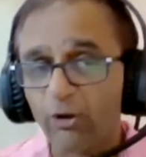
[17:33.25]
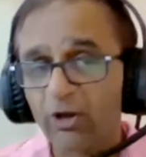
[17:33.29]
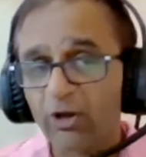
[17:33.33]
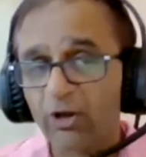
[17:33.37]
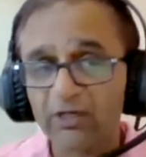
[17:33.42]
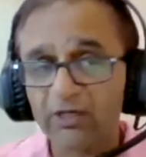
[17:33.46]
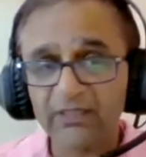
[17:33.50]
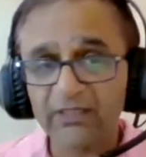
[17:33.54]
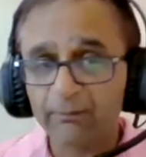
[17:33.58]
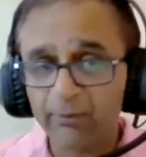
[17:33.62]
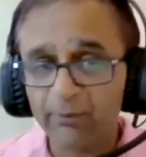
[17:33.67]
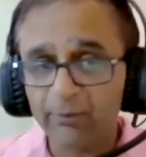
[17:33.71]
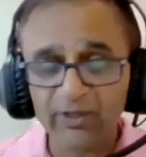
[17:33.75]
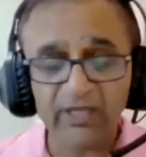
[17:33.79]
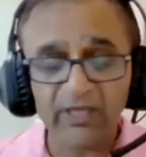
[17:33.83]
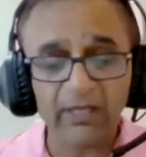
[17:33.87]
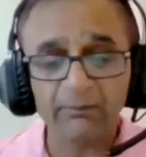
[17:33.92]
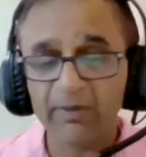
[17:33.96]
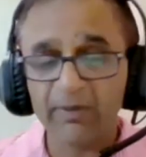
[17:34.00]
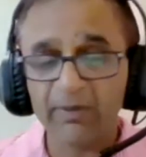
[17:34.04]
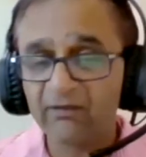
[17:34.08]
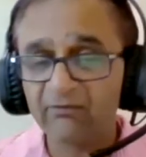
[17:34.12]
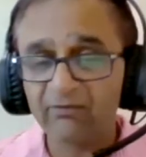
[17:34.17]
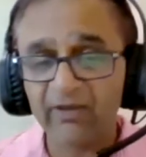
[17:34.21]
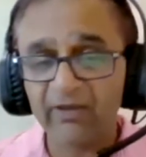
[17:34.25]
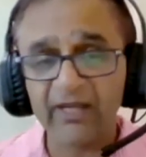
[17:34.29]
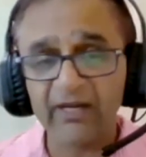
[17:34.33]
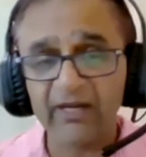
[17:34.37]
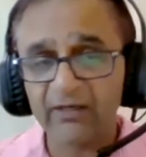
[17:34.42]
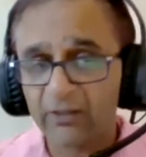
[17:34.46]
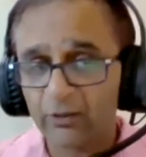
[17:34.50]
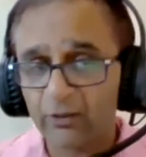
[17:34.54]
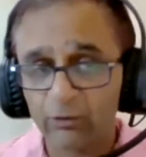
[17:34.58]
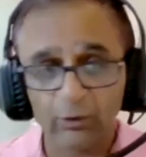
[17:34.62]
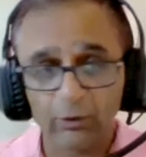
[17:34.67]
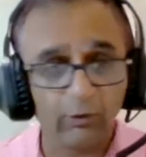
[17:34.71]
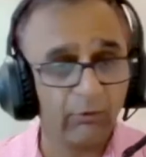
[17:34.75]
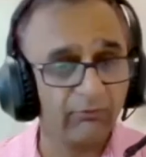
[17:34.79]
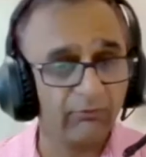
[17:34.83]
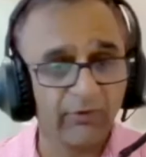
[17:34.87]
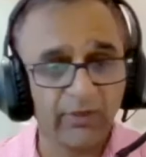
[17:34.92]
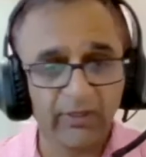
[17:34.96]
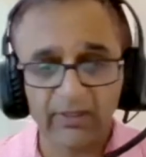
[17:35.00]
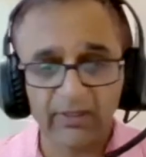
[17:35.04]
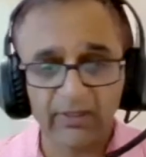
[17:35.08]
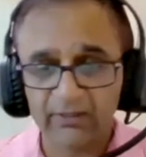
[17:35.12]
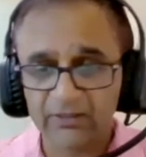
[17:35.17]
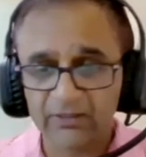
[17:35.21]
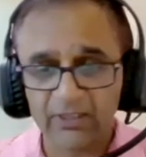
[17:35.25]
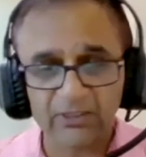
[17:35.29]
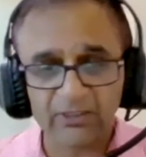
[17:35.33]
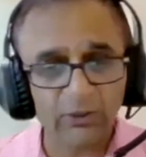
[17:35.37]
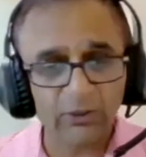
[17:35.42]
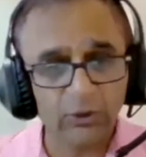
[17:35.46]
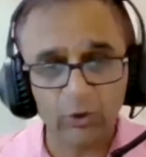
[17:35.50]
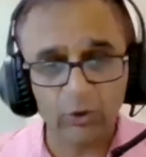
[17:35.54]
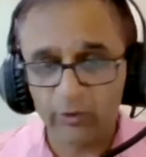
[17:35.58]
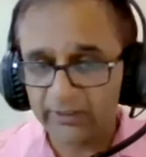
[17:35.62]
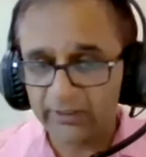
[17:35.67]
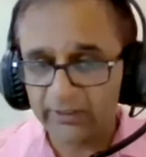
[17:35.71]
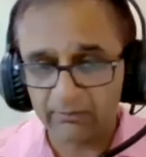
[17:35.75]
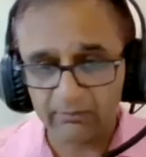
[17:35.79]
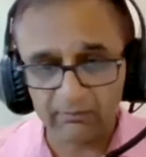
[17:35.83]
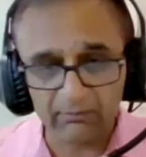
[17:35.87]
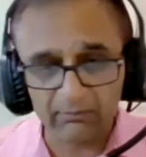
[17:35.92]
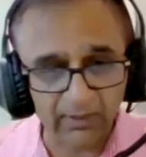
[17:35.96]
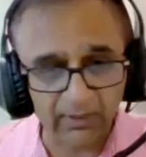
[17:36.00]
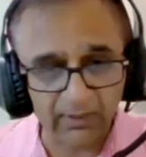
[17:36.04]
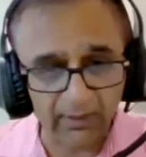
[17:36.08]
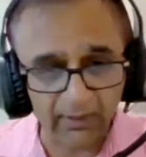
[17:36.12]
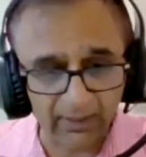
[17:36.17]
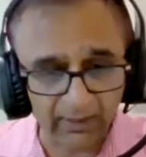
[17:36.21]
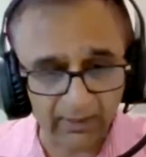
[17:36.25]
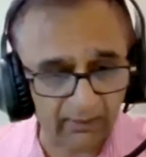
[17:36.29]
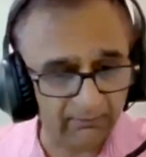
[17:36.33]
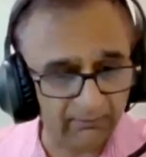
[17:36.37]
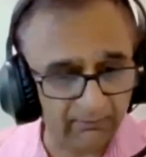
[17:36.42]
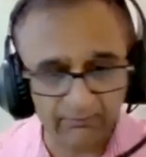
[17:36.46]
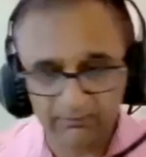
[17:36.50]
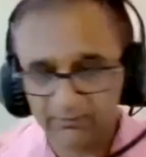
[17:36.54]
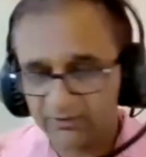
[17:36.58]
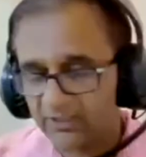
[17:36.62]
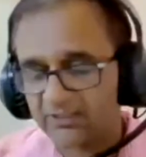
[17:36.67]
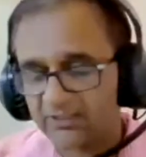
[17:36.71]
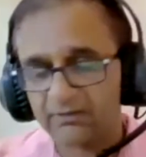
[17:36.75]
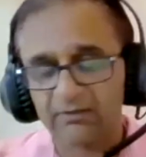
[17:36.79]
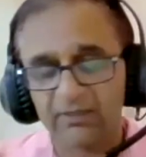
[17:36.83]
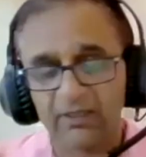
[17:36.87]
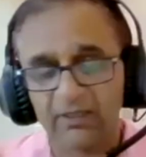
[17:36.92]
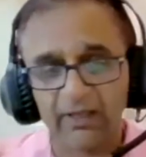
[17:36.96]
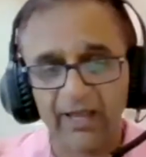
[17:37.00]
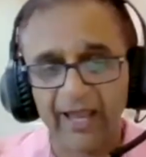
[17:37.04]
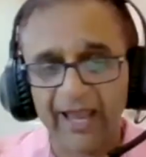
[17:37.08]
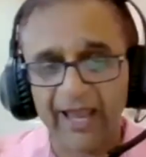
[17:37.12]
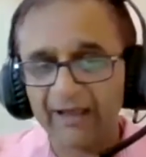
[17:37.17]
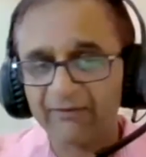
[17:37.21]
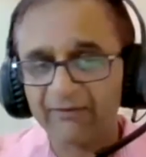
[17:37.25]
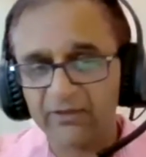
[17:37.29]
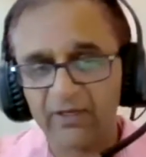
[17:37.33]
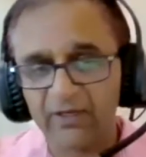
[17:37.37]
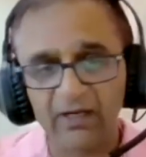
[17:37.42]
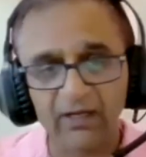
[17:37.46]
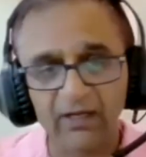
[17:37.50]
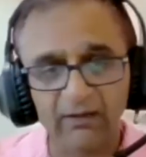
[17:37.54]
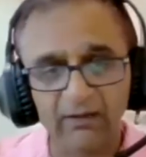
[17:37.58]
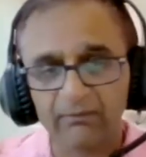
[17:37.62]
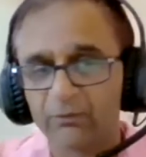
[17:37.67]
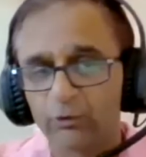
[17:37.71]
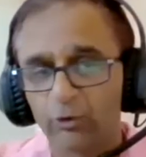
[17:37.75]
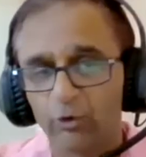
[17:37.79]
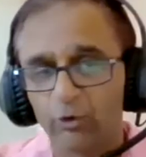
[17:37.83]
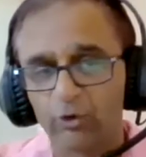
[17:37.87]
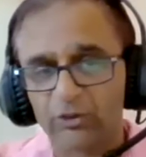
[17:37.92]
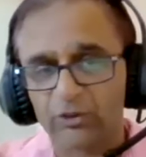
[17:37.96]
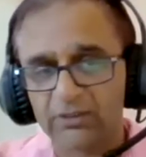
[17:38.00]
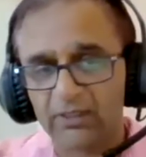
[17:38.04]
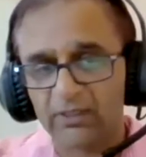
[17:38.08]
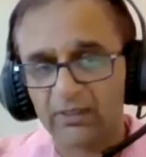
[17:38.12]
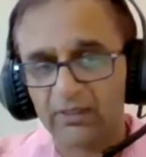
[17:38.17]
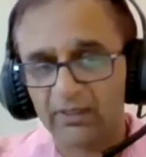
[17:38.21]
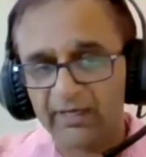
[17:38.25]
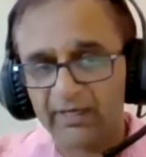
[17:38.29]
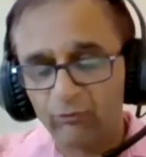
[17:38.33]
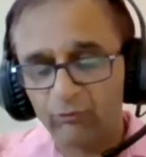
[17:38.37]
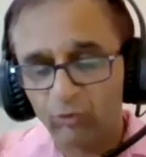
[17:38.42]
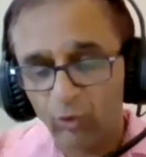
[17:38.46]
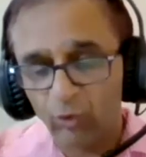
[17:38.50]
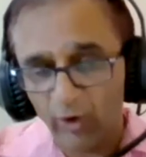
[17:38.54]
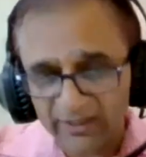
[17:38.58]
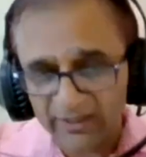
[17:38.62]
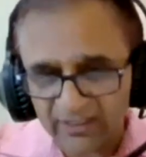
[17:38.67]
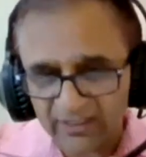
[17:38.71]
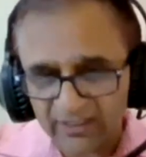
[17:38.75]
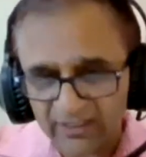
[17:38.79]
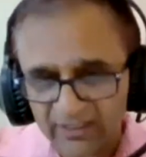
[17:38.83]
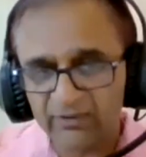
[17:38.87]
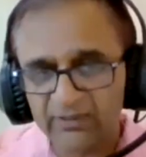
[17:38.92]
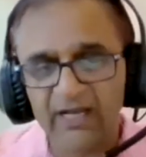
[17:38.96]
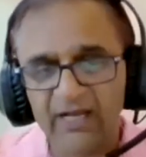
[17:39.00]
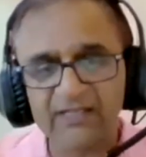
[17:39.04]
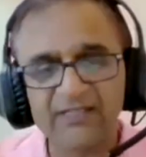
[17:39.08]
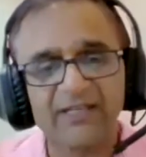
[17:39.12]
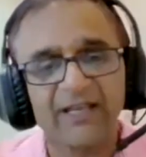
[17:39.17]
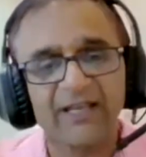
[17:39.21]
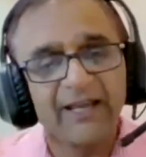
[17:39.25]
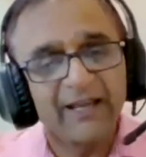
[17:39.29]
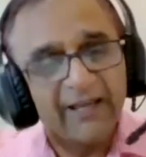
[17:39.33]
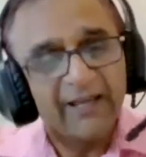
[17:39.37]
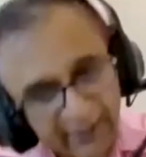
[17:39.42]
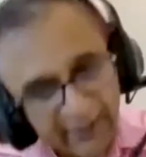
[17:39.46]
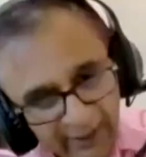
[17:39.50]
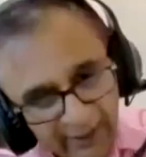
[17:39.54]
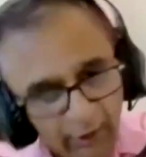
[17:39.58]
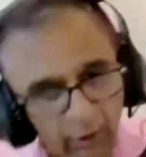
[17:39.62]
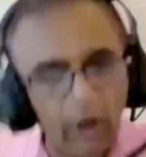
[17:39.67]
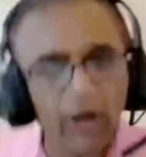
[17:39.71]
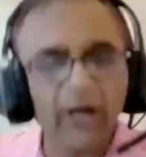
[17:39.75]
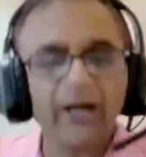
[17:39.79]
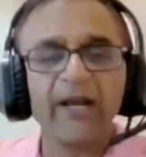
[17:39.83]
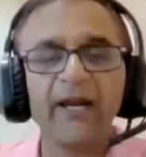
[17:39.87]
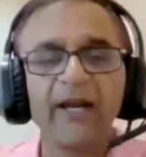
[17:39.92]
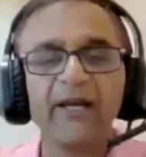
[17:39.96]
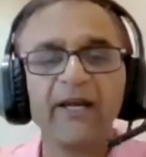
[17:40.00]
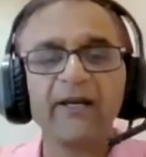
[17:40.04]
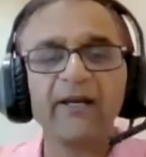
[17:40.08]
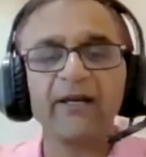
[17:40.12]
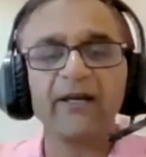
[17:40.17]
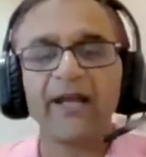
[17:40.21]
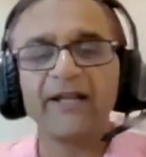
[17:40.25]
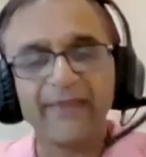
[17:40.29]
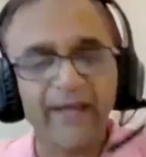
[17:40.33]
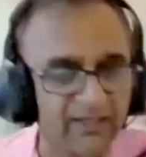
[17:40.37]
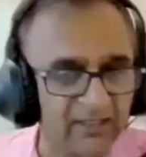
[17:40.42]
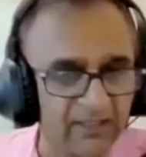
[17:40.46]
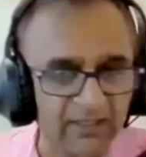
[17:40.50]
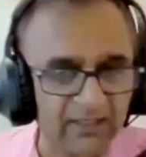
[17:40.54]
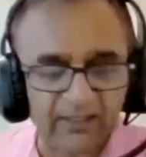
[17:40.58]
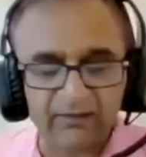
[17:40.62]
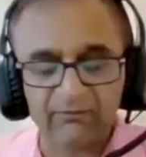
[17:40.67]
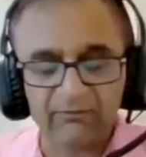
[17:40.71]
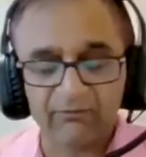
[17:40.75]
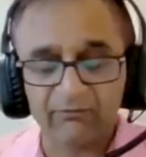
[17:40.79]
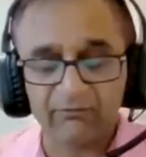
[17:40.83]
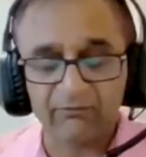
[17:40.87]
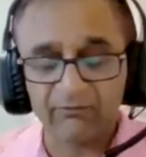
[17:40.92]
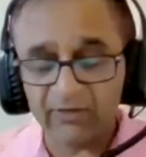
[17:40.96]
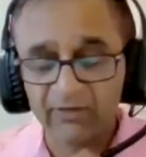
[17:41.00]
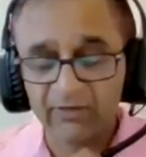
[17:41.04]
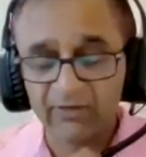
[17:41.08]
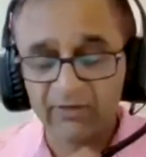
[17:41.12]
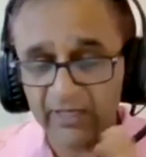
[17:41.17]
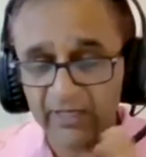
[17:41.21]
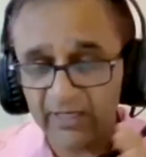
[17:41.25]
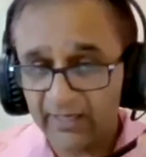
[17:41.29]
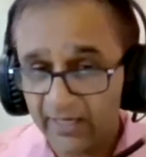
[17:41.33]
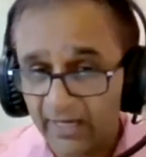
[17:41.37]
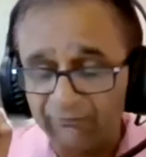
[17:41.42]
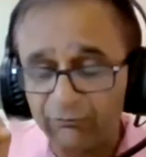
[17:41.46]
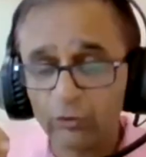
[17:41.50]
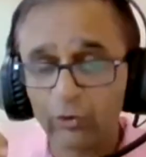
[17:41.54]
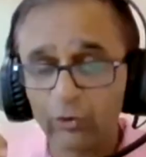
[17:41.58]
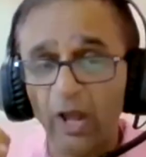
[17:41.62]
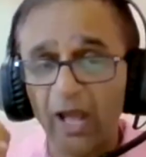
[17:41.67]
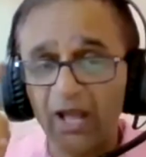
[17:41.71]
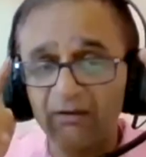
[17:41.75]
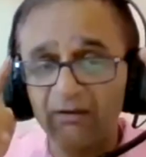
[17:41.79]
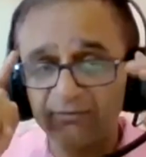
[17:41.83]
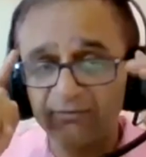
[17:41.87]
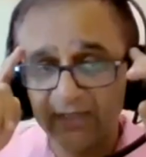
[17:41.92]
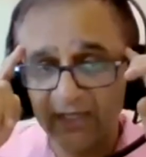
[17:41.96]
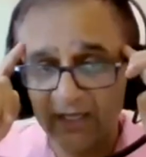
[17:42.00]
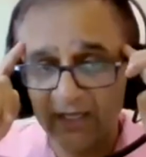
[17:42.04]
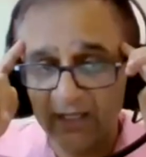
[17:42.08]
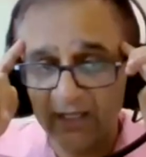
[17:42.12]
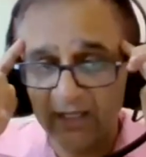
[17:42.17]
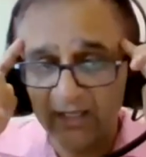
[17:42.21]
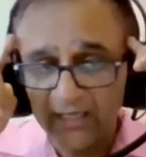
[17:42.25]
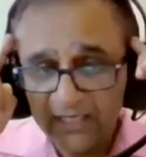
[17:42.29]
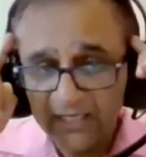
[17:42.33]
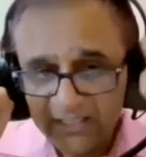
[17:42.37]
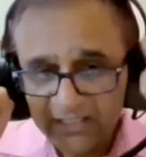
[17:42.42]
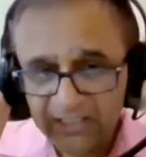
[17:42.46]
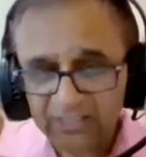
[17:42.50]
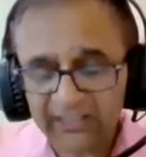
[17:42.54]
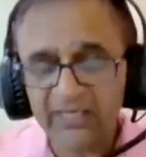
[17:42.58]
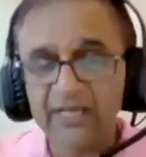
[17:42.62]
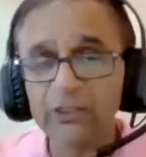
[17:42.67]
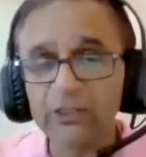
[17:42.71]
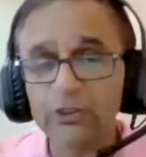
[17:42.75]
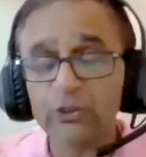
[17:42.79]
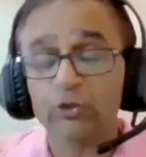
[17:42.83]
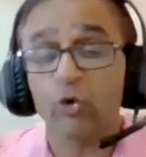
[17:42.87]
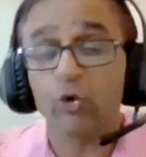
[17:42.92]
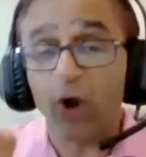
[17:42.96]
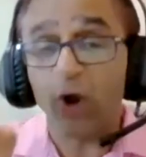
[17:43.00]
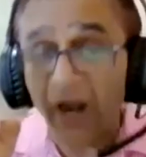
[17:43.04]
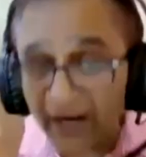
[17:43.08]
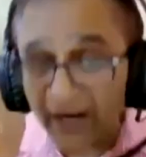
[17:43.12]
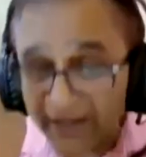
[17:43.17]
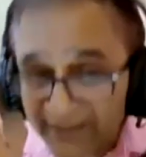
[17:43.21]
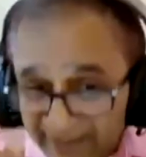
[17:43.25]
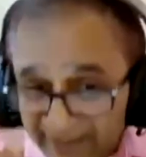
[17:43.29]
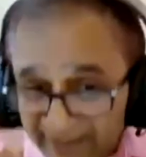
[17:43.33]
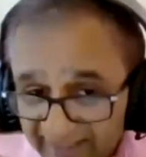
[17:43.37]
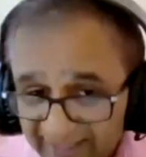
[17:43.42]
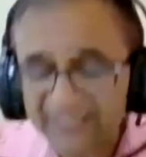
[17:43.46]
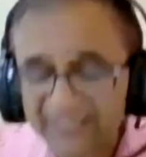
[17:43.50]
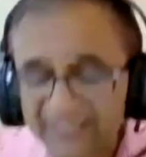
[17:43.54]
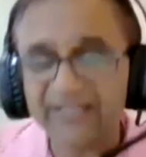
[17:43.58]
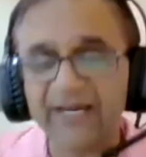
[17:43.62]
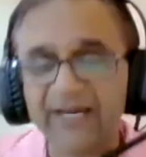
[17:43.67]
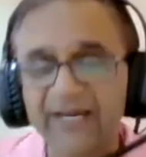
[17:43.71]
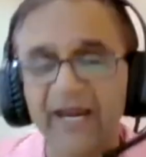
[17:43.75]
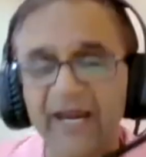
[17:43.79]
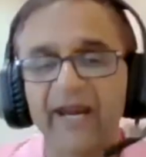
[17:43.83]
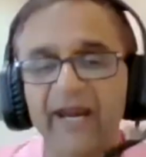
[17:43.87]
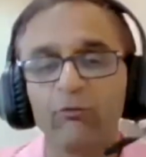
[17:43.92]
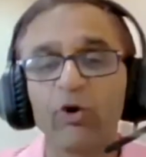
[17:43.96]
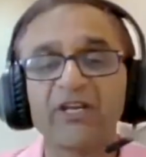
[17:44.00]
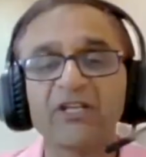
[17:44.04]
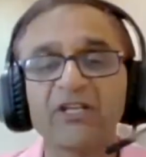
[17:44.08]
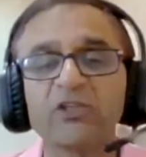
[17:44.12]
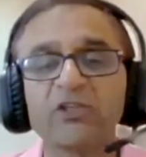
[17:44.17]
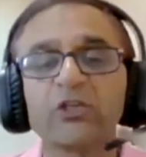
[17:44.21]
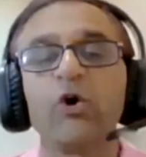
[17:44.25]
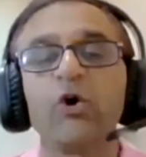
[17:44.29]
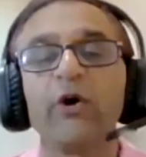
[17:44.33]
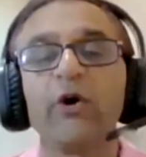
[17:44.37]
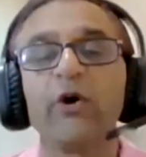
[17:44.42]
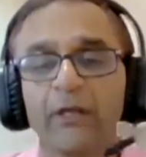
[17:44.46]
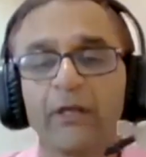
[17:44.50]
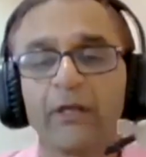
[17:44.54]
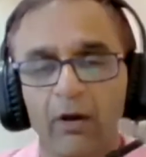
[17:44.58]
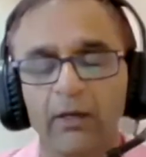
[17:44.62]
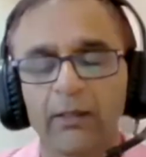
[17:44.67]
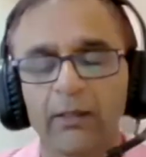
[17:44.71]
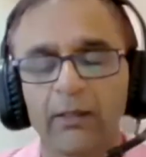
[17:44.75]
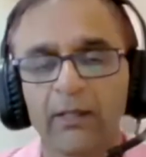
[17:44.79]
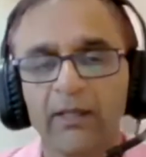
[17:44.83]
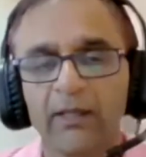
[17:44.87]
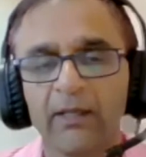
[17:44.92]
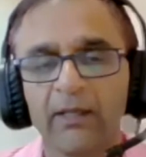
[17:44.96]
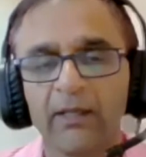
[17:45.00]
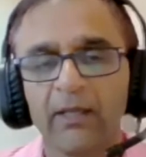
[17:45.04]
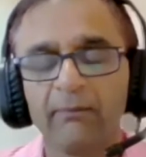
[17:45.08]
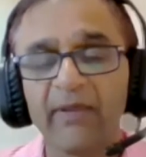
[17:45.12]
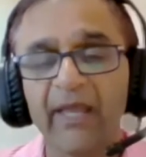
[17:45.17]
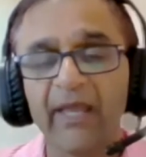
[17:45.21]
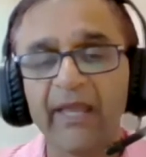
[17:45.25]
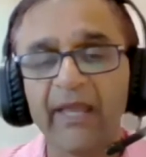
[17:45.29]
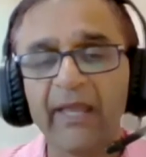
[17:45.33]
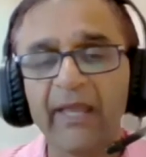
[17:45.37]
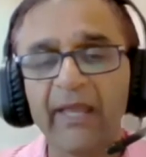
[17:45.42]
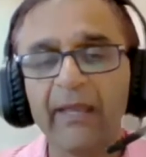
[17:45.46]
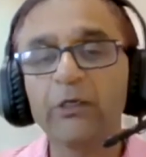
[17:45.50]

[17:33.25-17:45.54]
It is no longer the bookkeeping where, we just do it, just have those invoices with us, record it, and that's it. We have to have the skills to understand what is going on,